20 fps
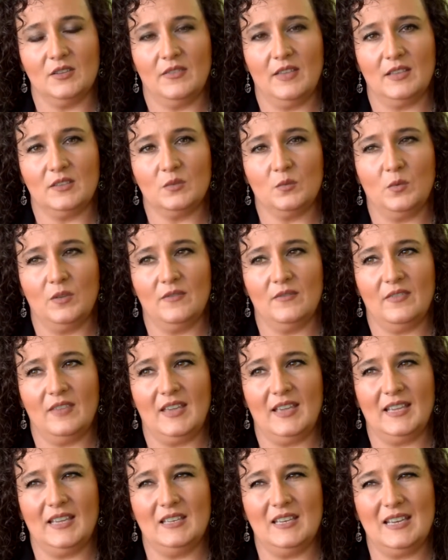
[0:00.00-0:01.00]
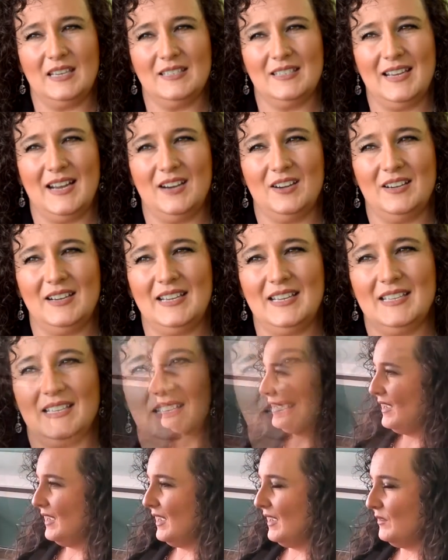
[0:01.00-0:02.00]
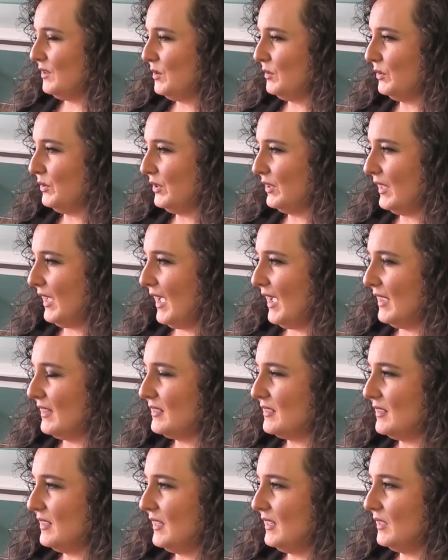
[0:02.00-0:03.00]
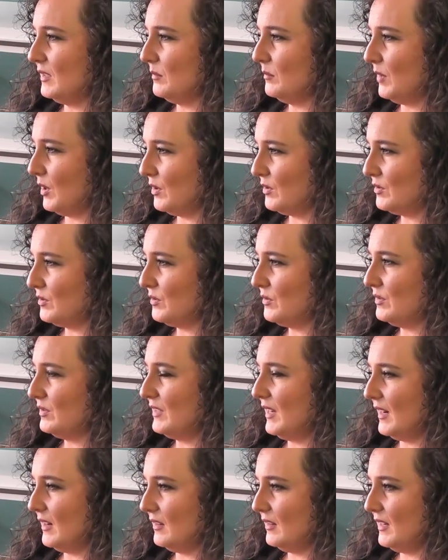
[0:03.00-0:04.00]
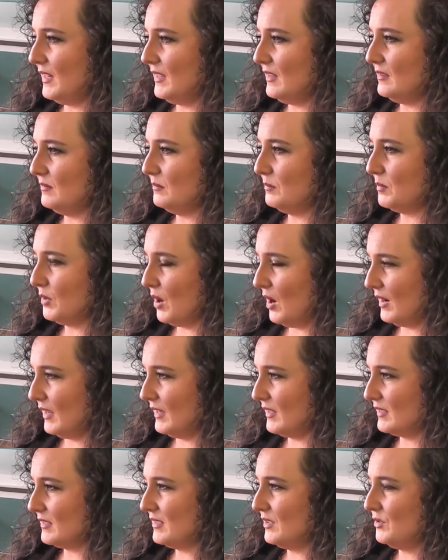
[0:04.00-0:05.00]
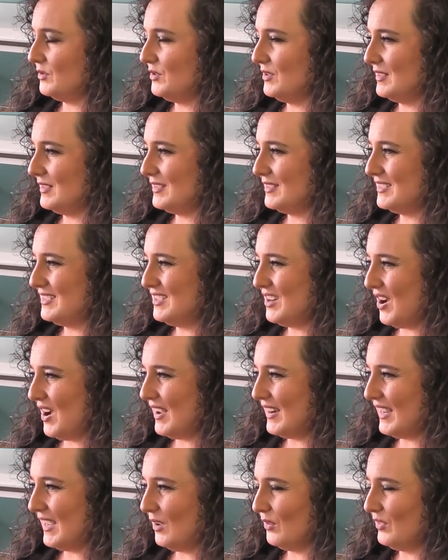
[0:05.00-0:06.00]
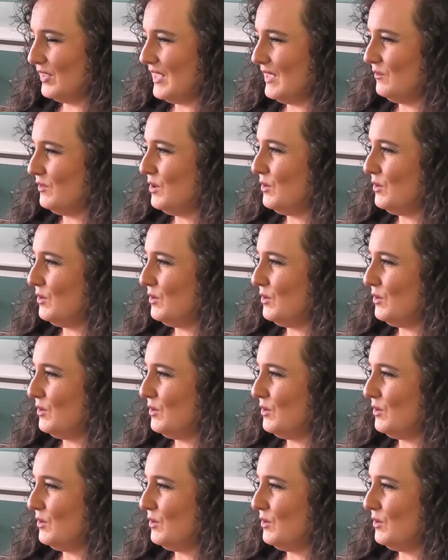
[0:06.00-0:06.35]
So that's one thing. And dairy, if you look at the commercial dairy products, they're just not healthy.